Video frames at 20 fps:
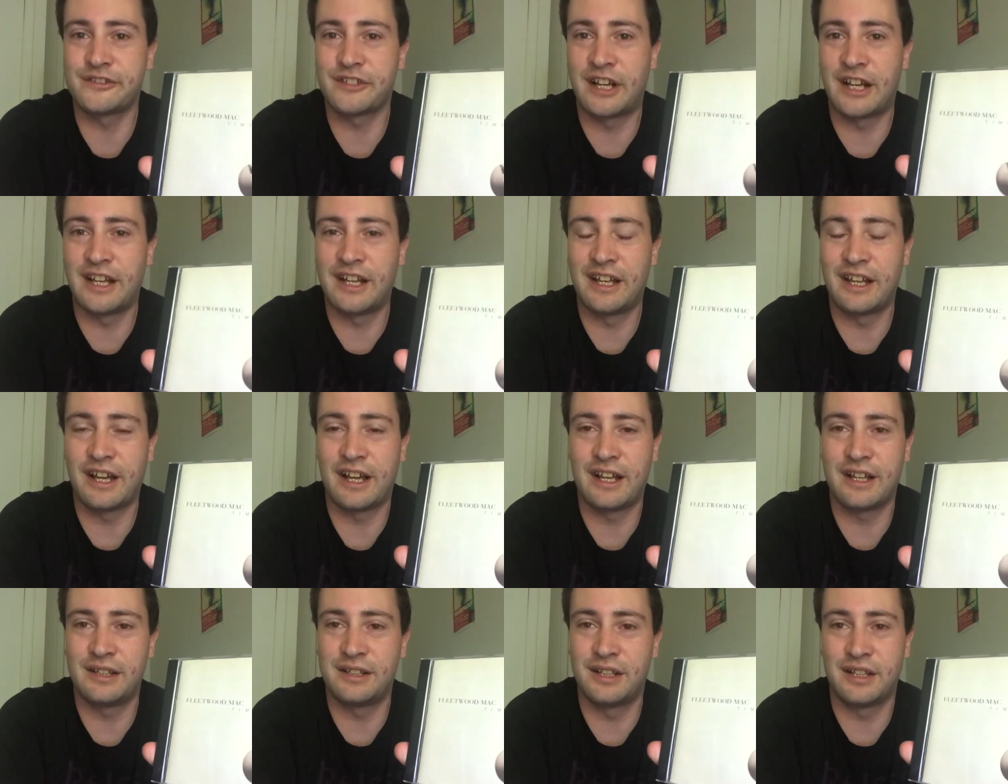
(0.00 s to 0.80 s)
I
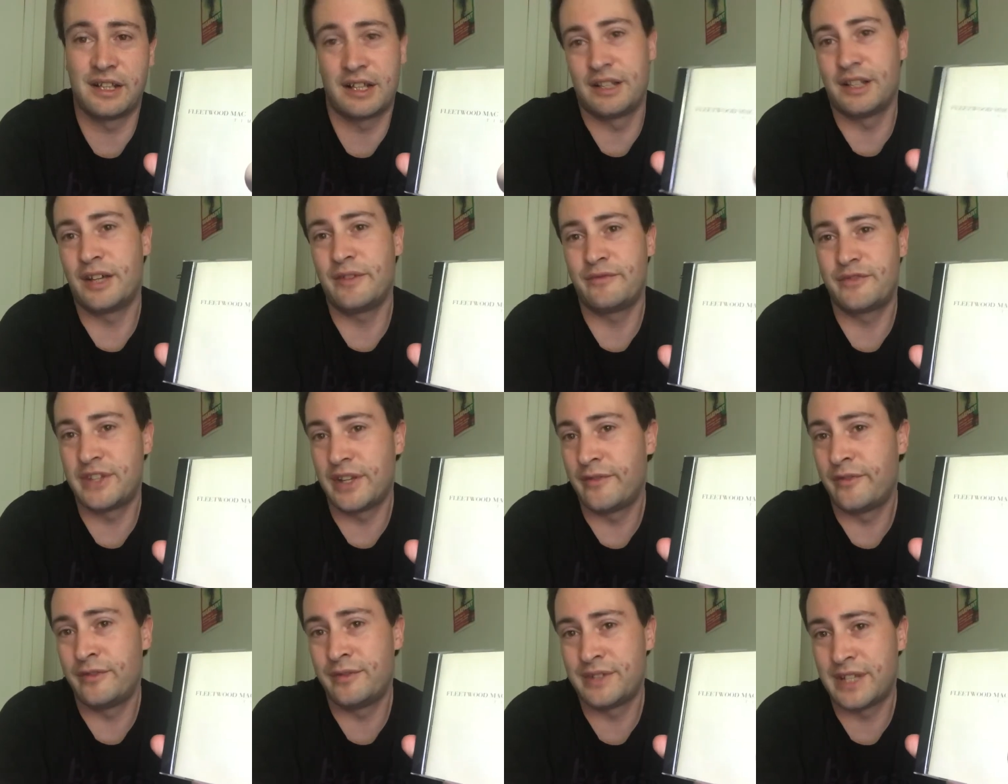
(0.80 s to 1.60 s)
love
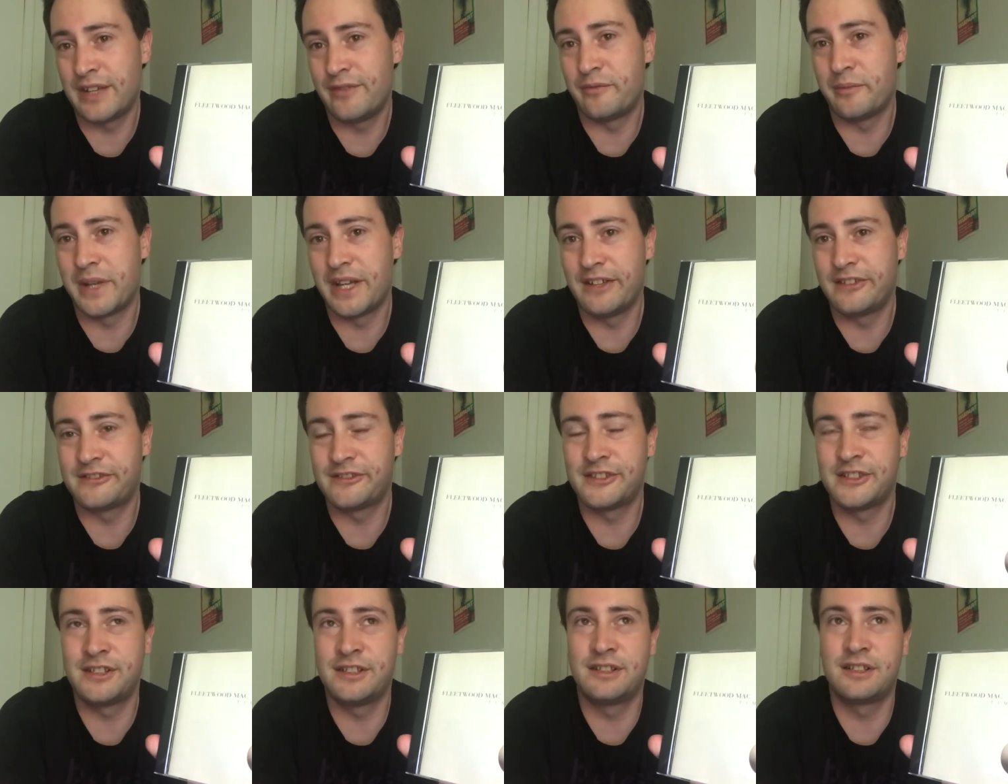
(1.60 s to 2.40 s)
Dave
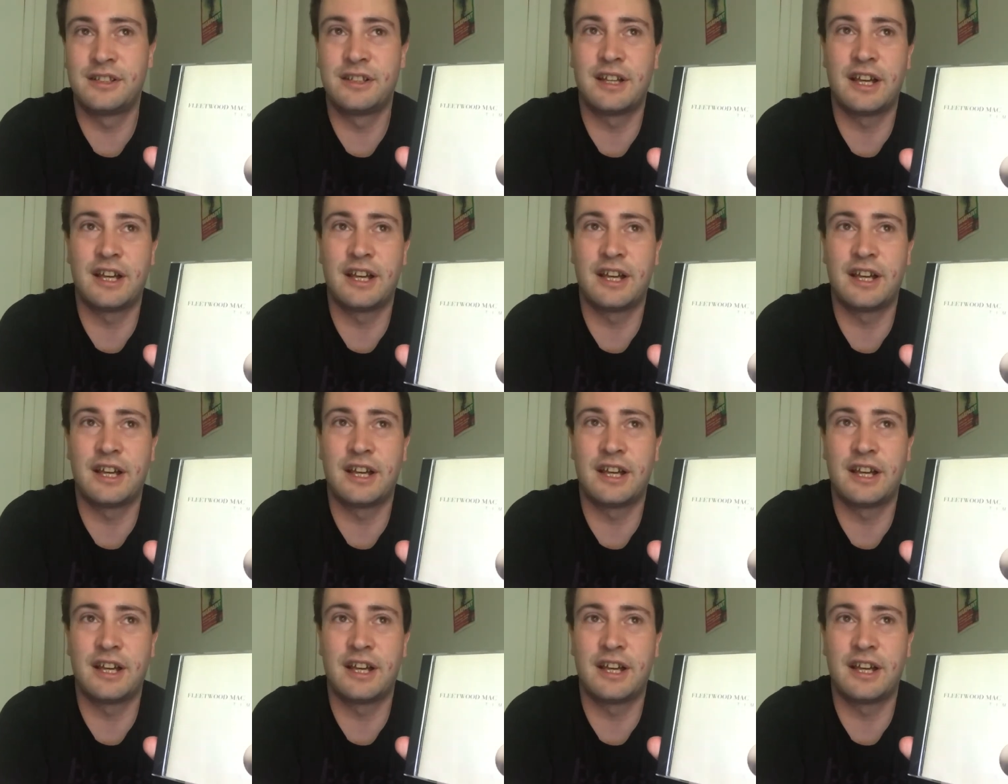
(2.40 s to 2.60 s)
Mason.